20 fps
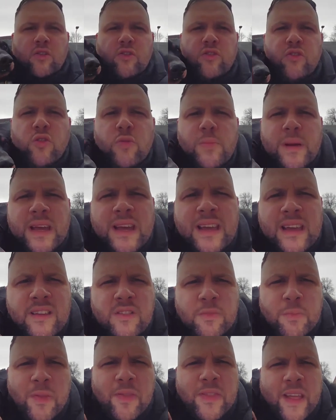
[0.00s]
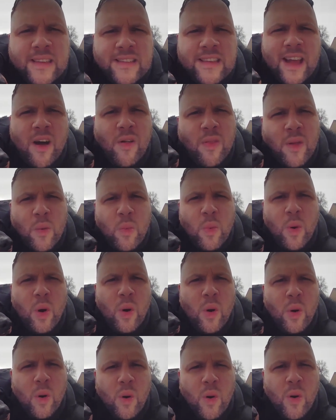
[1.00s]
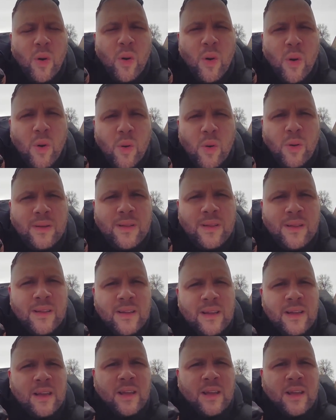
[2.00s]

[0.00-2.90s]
Zoom is, but that's how they roll.